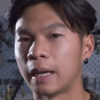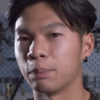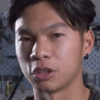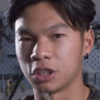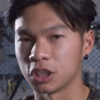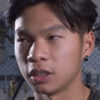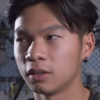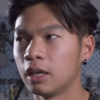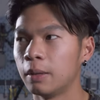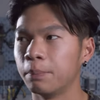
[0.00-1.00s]
and
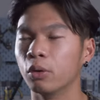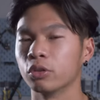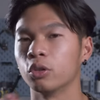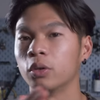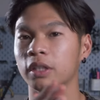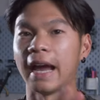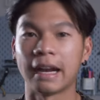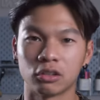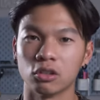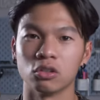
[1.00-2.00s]
precision, but also on the
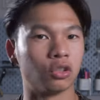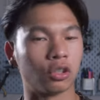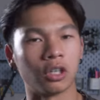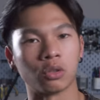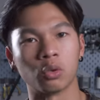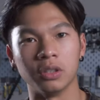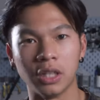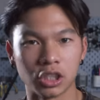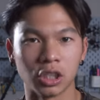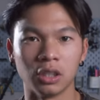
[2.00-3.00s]
actors. It took a lot of
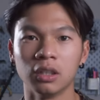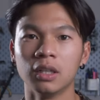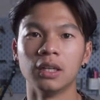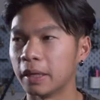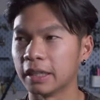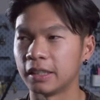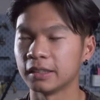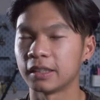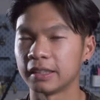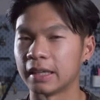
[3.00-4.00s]
coordination. But I
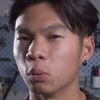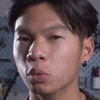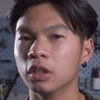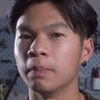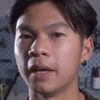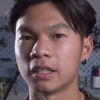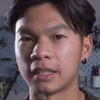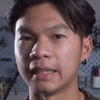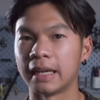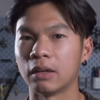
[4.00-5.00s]
think the thing that really made it
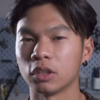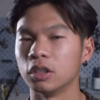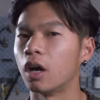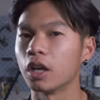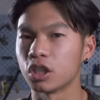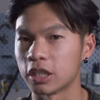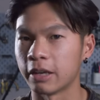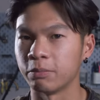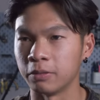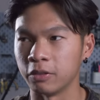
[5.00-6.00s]
stand out to not just
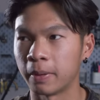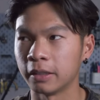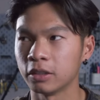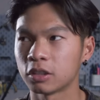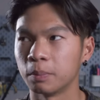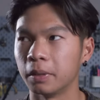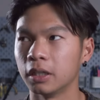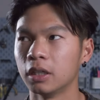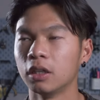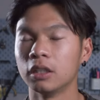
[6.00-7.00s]
FPV pilots,
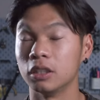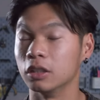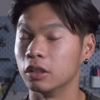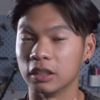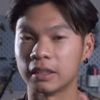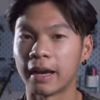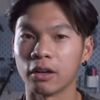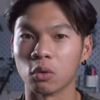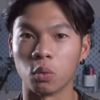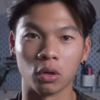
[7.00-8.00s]
but to the
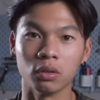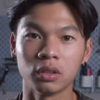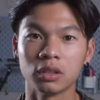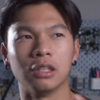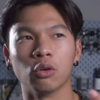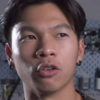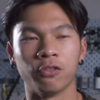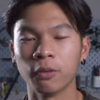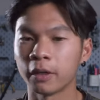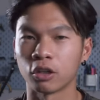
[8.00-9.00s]
entire world. There were
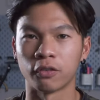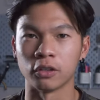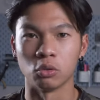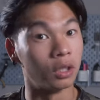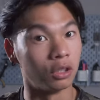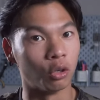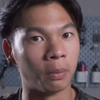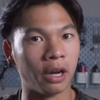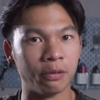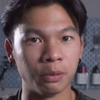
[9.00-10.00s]
filmmaker friends who didn't know
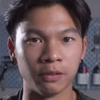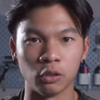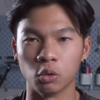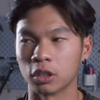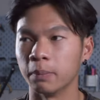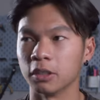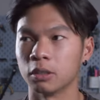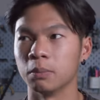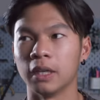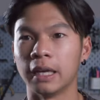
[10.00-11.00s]
about FPV who were coming
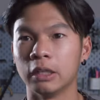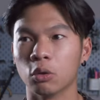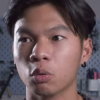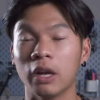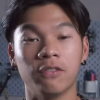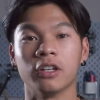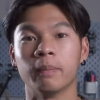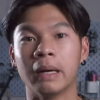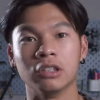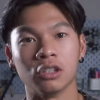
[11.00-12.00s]
to me and they were raving
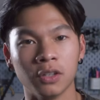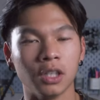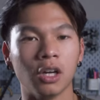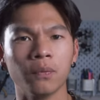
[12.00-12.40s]
about this video.